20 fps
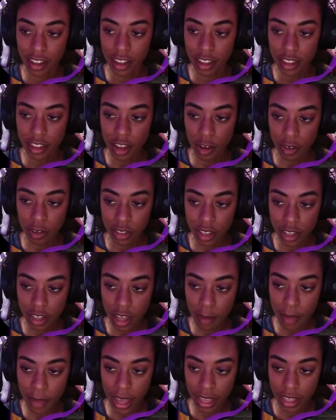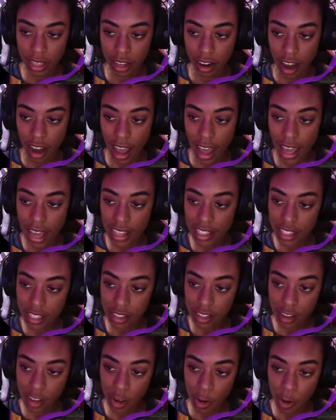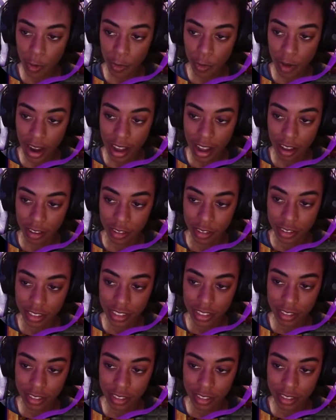No, to come back here. I had to look around